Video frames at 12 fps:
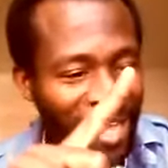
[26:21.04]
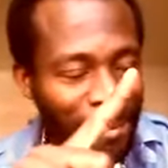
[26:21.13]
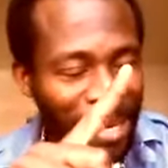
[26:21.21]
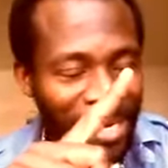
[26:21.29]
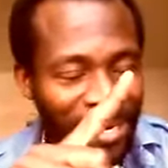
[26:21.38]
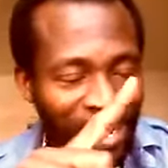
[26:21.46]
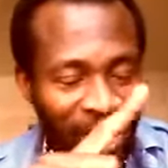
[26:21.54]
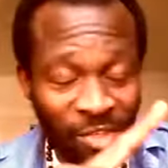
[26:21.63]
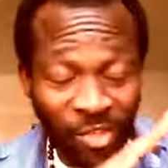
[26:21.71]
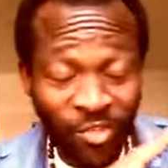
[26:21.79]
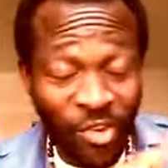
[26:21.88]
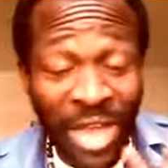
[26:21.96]
I mean,
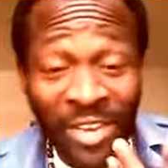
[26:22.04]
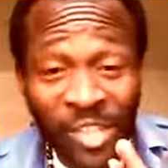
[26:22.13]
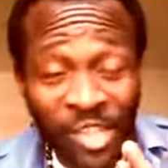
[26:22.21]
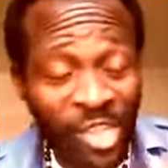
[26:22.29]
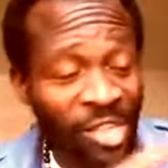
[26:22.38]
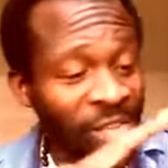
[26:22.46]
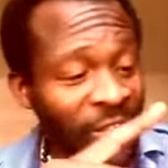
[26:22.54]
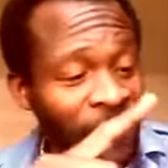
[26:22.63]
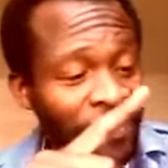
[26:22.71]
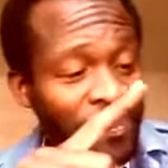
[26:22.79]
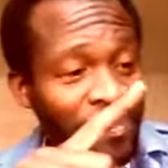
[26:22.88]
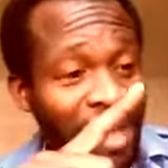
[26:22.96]
astrology.
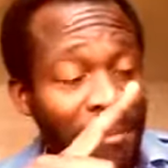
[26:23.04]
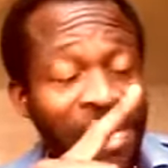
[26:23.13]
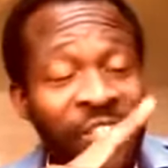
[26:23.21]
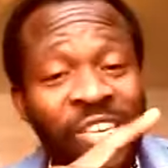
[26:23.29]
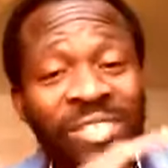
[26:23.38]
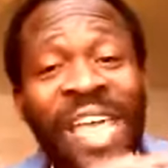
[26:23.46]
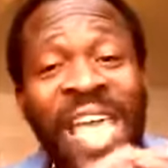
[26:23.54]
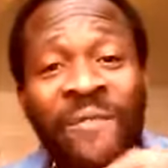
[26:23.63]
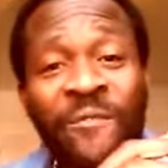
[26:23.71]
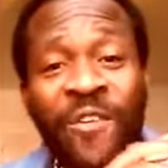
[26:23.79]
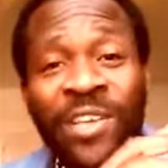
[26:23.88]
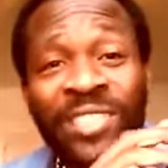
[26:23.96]
I mean, just
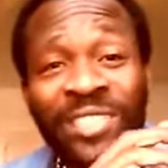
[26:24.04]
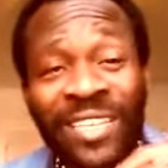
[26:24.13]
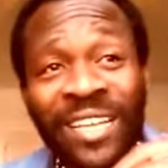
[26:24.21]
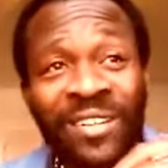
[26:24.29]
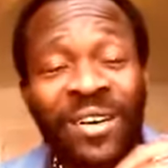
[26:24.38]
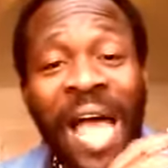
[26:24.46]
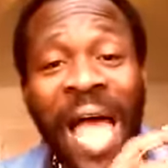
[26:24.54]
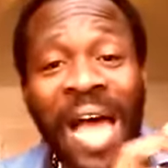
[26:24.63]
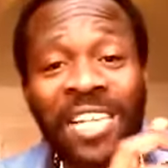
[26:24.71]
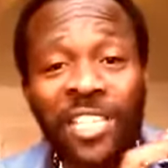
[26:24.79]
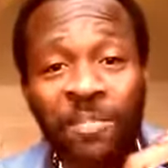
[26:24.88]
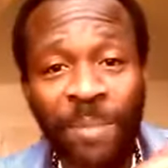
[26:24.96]
every single
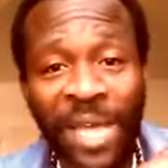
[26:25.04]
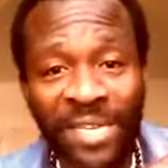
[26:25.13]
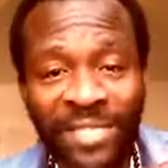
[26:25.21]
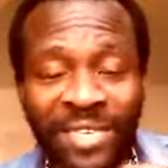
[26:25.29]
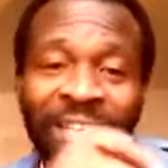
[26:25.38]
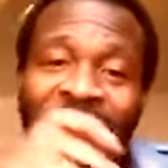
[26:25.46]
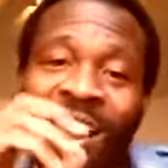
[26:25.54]
aspect